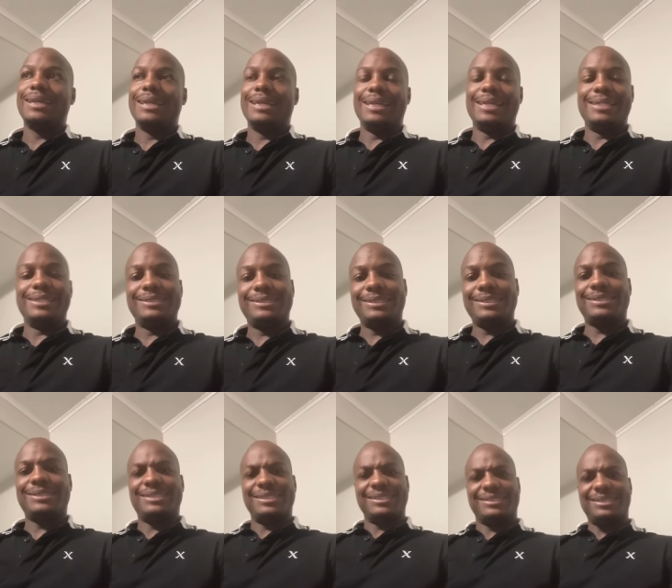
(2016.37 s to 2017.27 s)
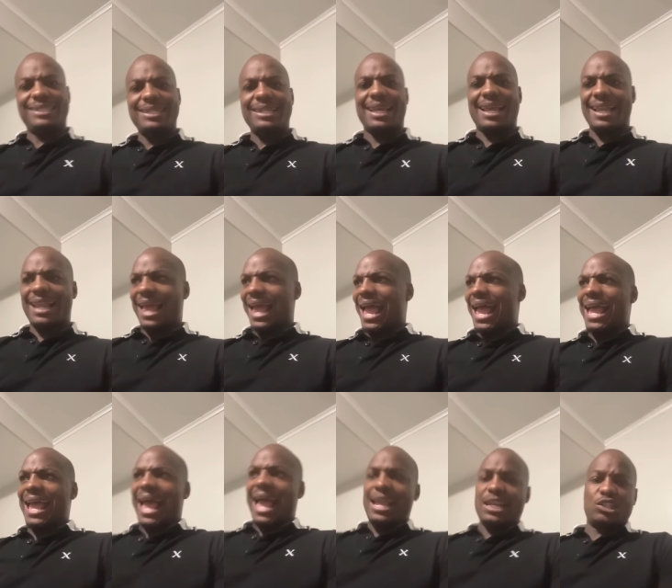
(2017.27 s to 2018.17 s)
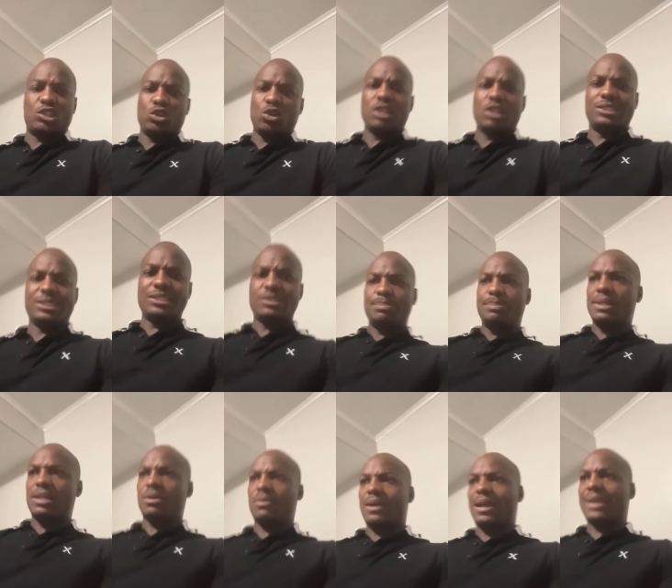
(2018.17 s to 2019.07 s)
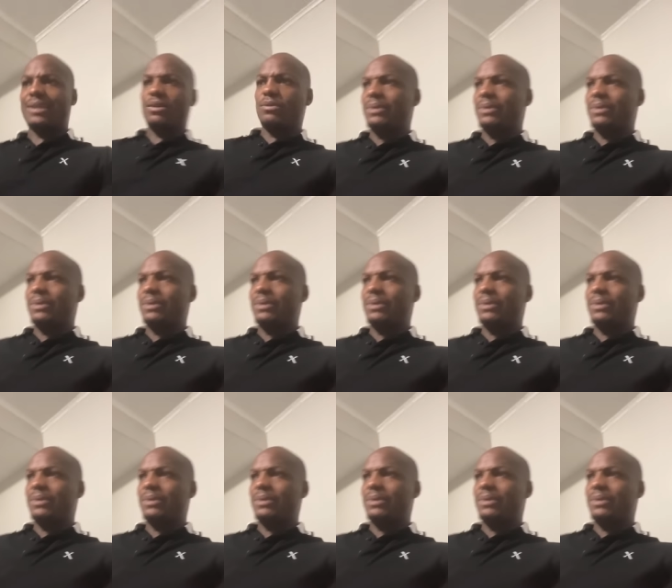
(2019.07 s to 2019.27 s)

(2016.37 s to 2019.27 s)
and just to see that. Like I, I enjoyed just being around him.